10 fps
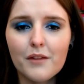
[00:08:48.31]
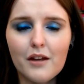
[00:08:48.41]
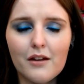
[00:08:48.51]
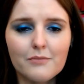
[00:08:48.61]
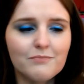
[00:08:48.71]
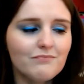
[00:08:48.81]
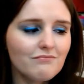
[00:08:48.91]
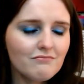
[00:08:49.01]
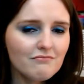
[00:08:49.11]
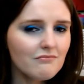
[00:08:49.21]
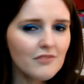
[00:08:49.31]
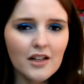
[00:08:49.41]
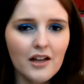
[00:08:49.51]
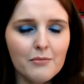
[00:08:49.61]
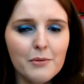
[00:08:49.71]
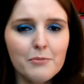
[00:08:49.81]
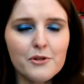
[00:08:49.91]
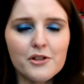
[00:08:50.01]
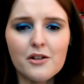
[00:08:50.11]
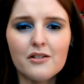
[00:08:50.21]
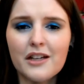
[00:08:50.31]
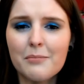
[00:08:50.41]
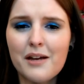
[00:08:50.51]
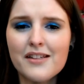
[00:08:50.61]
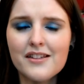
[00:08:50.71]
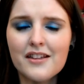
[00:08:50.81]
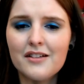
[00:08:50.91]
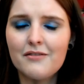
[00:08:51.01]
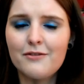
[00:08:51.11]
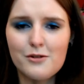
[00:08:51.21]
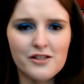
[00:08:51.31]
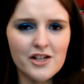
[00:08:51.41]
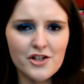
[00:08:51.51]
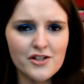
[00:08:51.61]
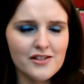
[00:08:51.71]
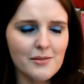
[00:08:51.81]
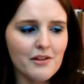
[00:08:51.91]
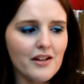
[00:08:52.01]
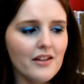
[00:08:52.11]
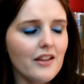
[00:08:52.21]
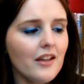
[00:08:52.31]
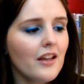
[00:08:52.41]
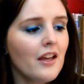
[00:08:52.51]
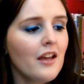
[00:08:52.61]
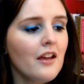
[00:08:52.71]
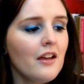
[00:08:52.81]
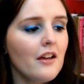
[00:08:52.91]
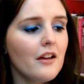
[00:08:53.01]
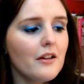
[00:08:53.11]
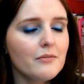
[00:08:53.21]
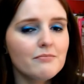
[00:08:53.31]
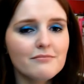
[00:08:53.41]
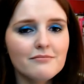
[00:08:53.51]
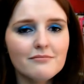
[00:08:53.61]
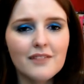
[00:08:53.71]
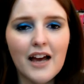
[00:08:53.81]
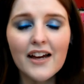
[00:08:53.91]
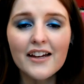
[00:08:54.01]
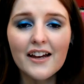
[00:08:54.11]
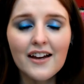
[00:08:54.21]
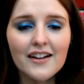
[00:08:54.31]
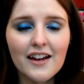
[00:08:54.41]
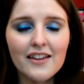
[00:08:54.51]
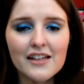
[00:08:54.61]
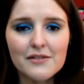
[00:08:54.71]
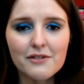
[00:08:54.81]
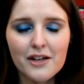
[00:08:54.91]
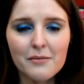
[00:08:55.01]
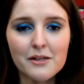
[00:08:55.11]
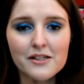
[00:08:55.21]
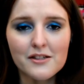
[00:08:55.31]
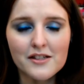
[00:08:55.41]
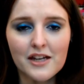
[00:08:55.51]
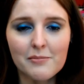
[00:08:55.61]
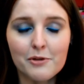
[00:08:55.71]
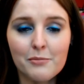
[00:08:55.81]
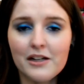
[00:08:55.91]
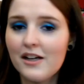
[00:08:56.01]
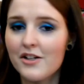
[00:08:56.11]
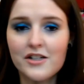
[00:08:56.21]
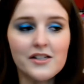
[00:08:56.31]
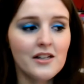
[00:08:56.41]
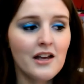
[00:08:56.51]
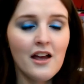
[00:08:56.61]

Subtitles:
Can't remember what it's called, like Better Than False Lashes or something, I think. I can't get these fibers to stick to my lashes.